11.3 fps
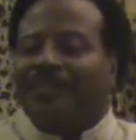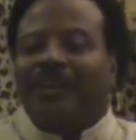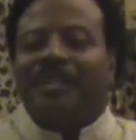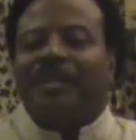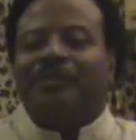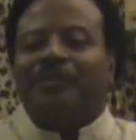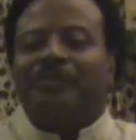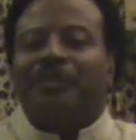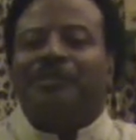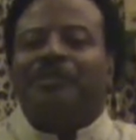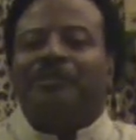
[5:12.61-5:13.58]
All you have to do is
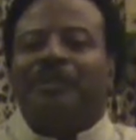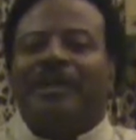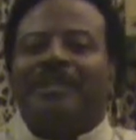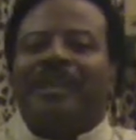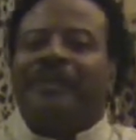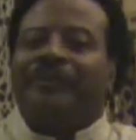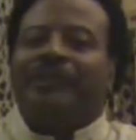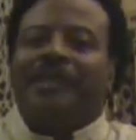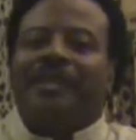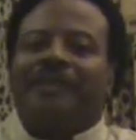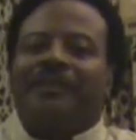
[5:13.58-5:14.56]
push the button. I
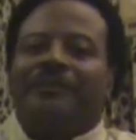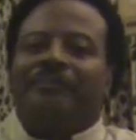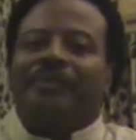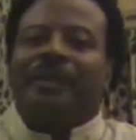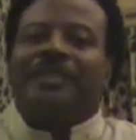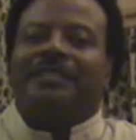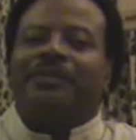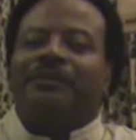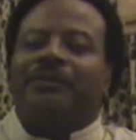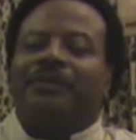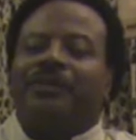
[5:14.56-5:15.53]
created a page
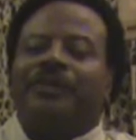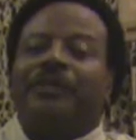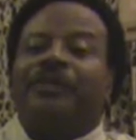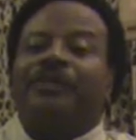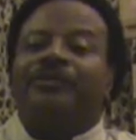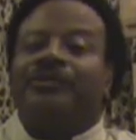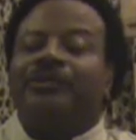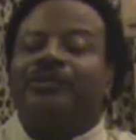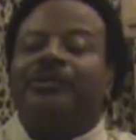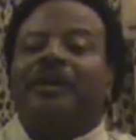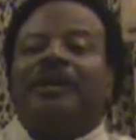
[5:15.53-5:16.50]
that will occur you
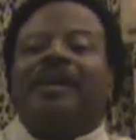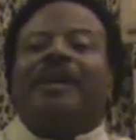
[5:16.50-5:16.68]
to